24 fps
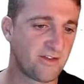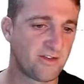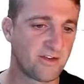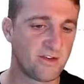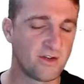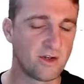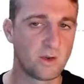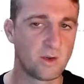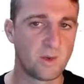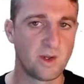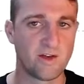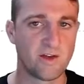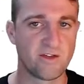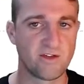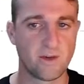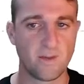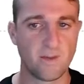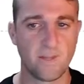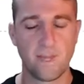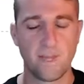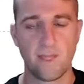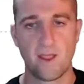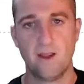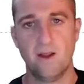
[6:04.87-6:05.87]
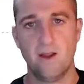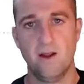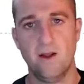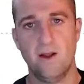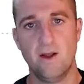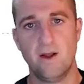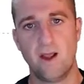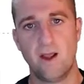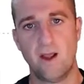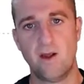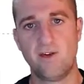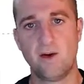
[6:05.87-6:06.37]
to do is,
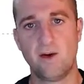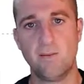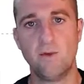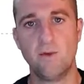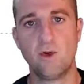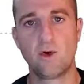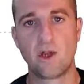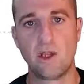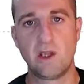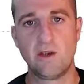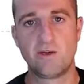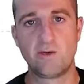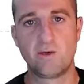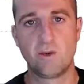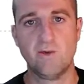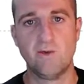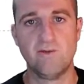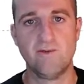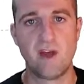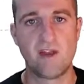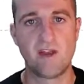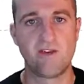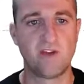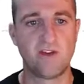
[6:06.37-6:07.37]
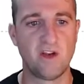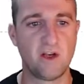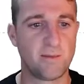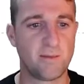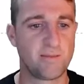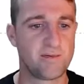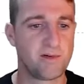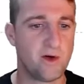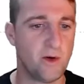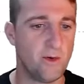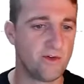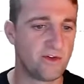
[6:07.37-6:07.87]
if I'm looking to invest in a
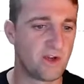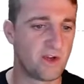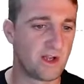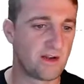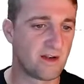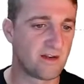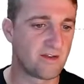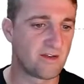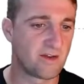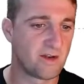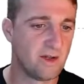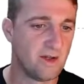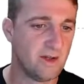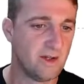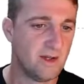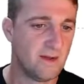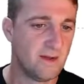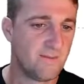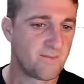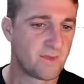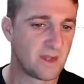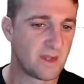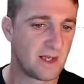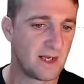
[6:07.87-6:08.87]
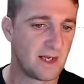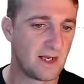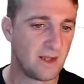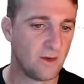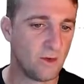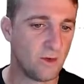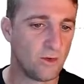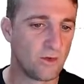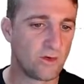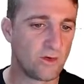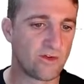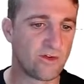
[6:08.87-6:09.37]
project, I
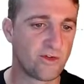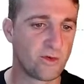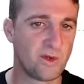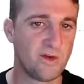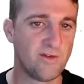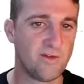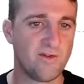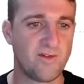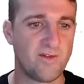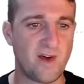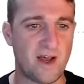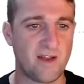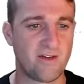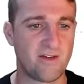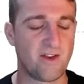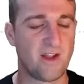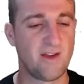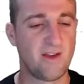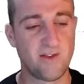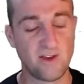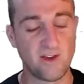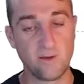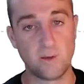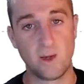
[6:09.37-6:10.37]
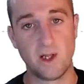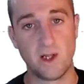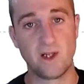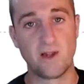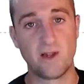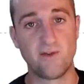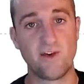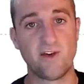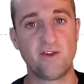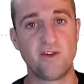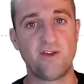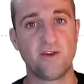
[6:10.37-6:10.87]
look to invest, if
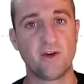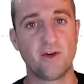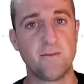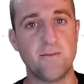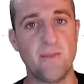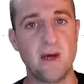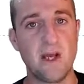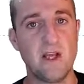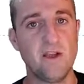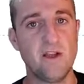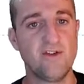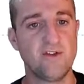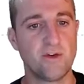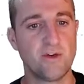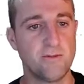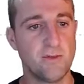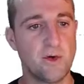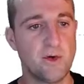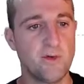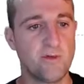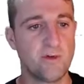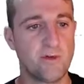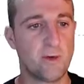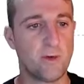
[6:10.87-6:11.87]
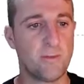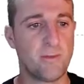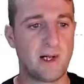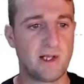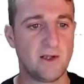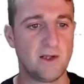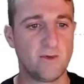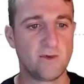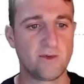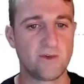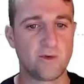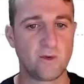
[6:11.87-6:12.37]
it's done a major move up, I
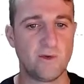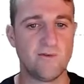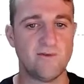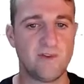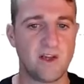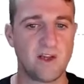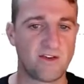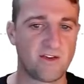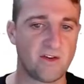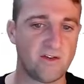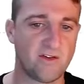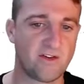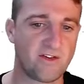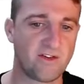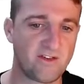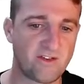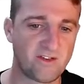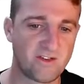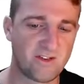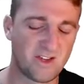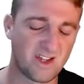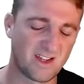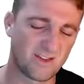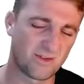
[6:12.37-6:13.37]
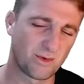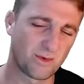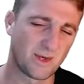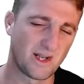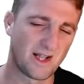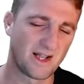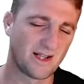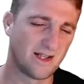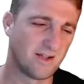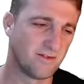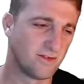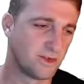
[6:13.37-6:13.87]
look to invest at a
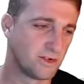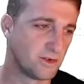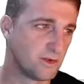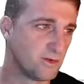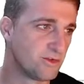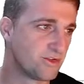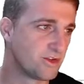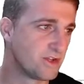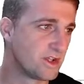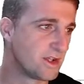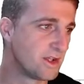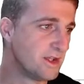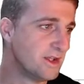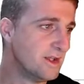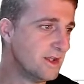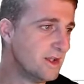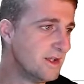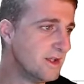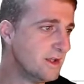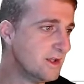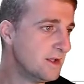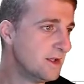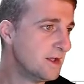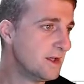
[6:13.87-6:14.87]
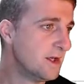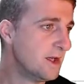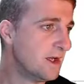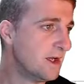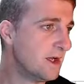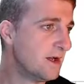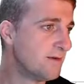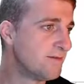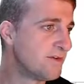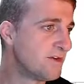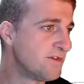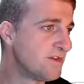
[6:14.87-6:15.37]
618 level usually.
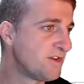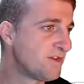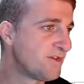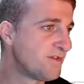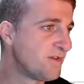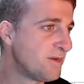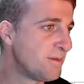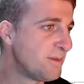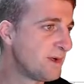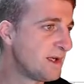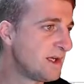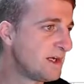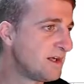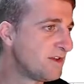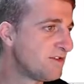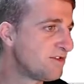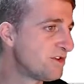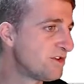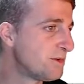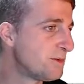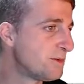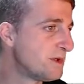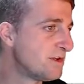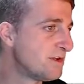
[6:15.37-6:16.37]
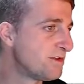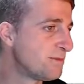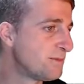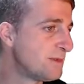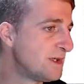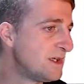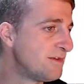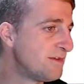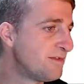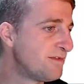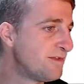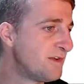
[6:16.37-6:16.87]
And for this Fibonacci, where's
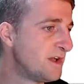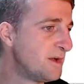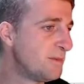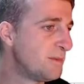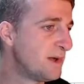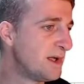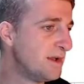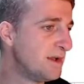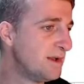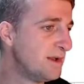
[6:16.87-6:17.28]
my Fib?